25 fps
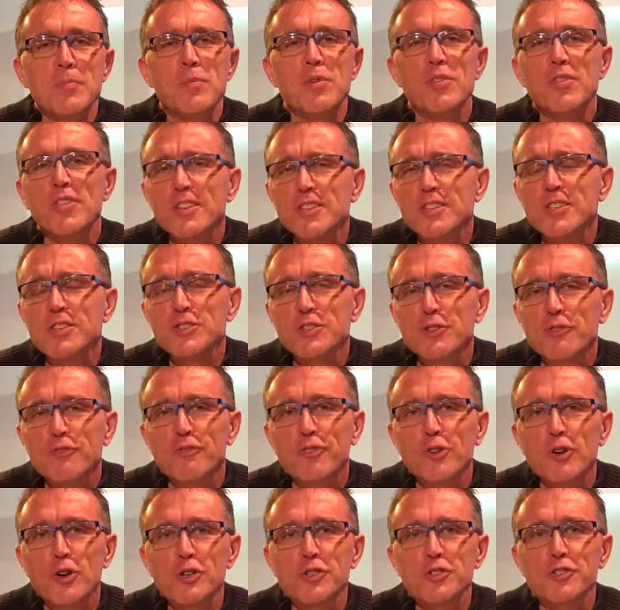But this is a
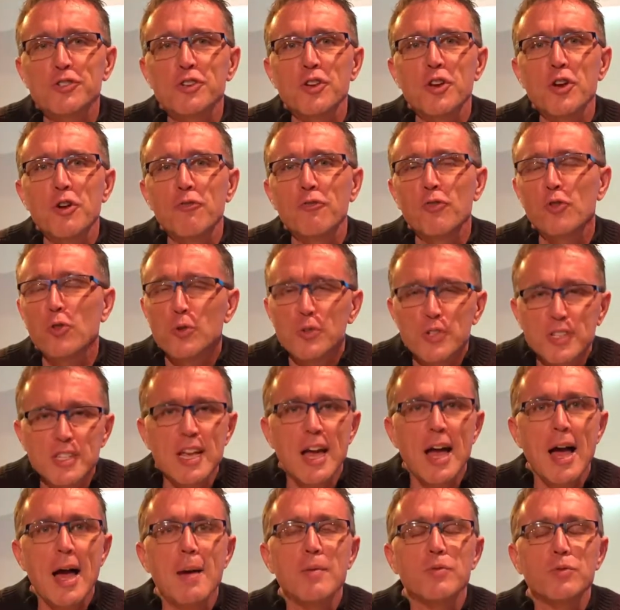verse for those
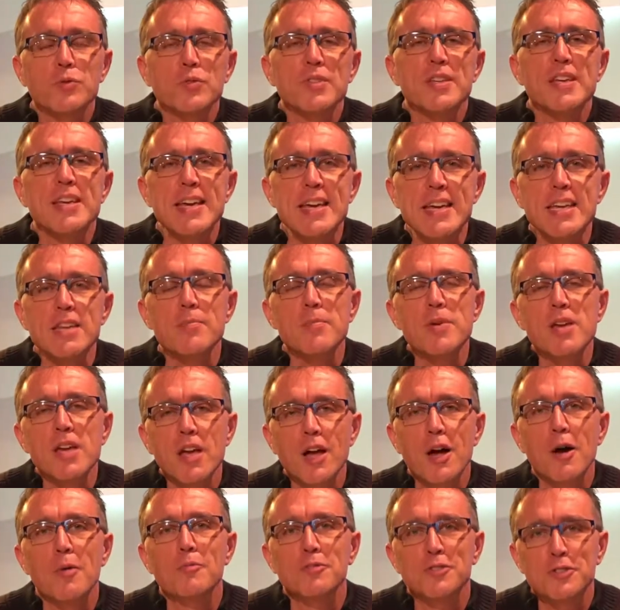times when the enemy
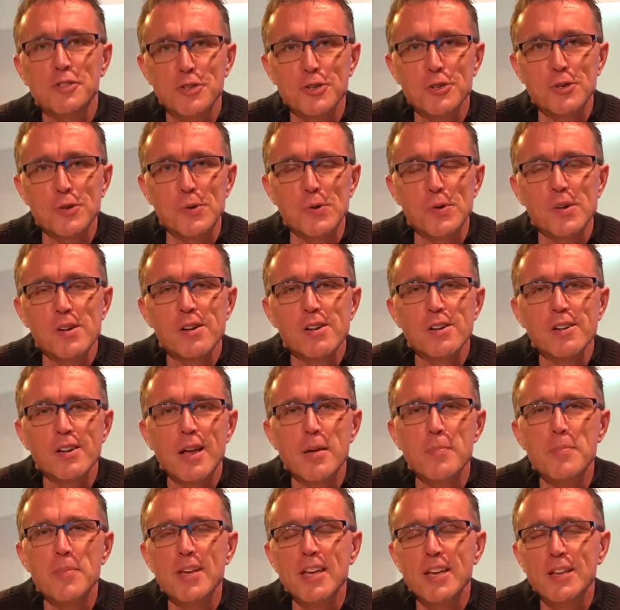comes to you
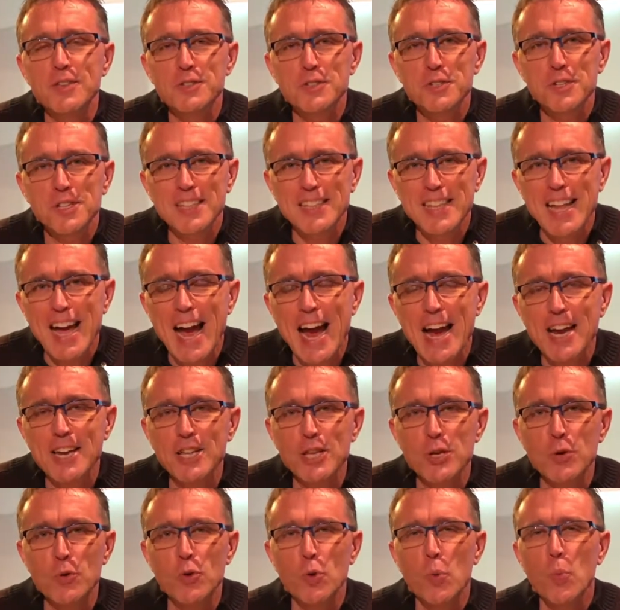and begins to lie
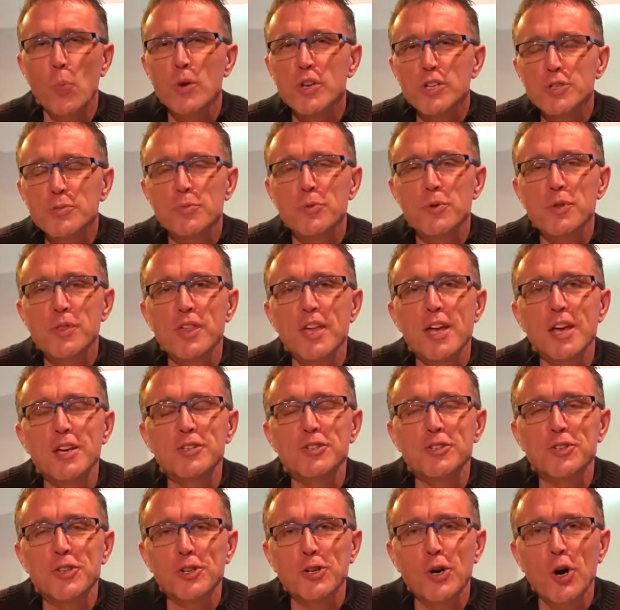to you and whisper
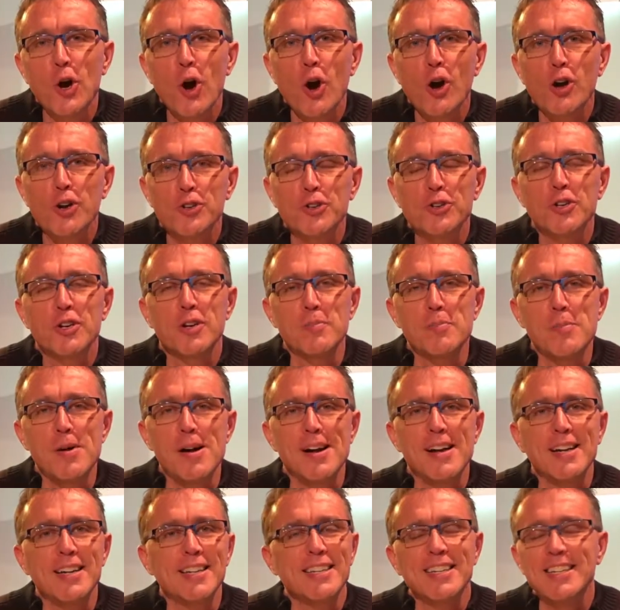things to your heart and to your
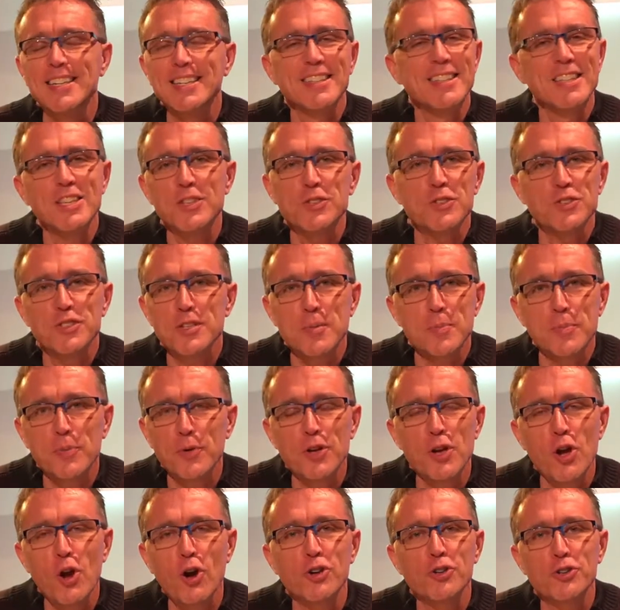mind that
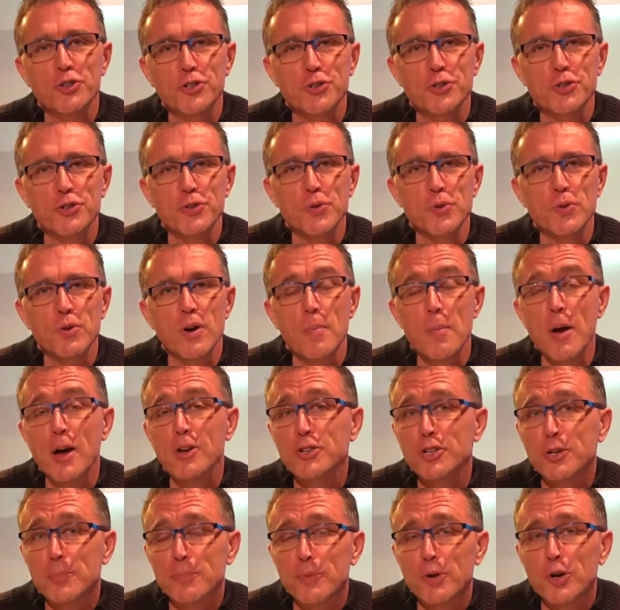simply aren't true
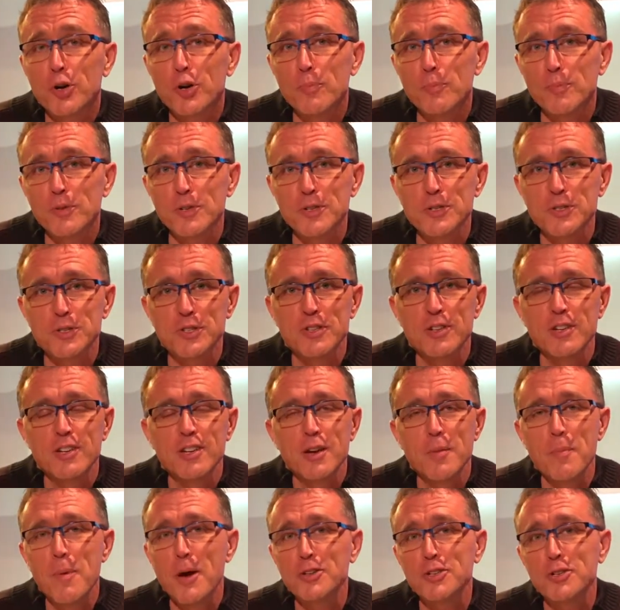about your purpose,
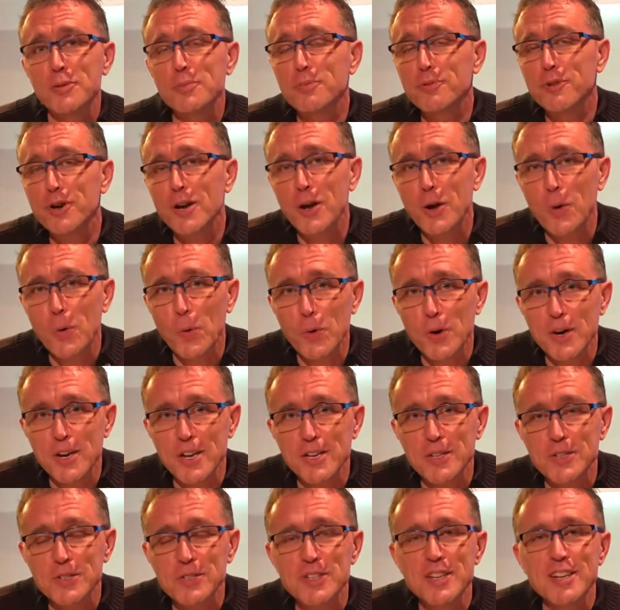about your
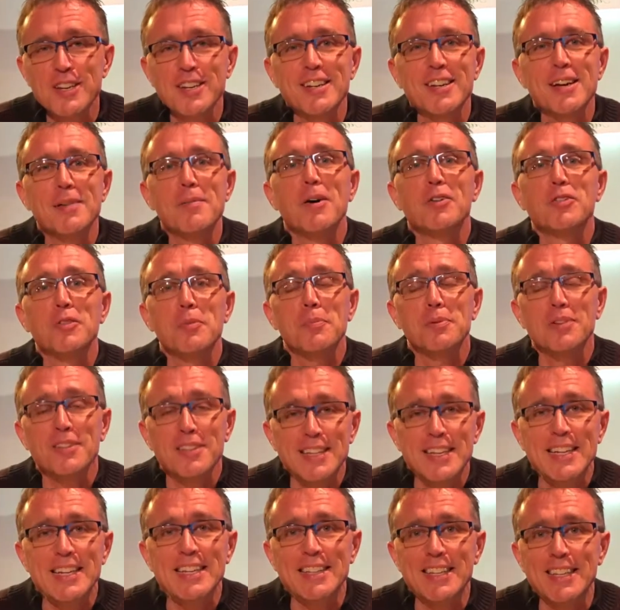priorities, about the
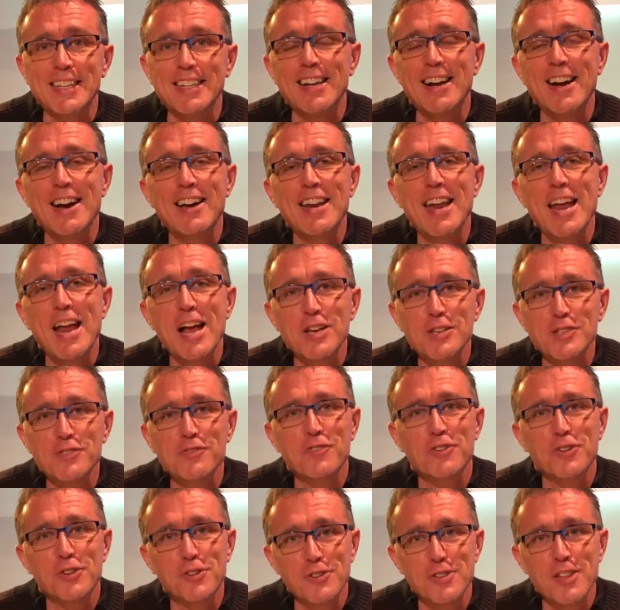plan that God has
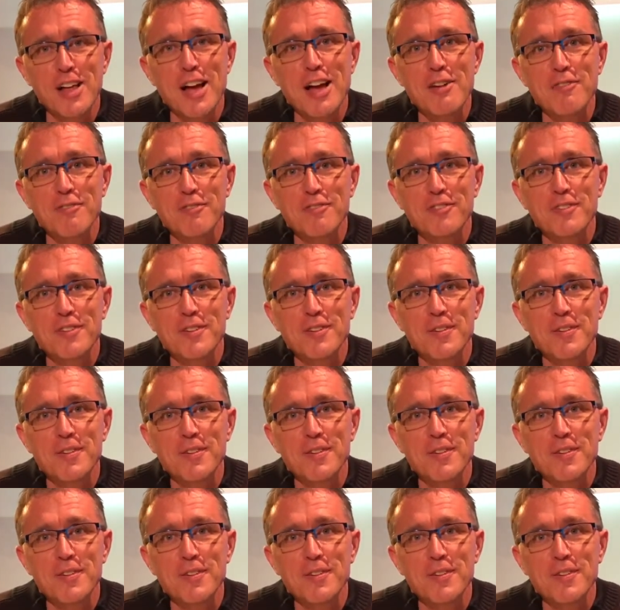for your life.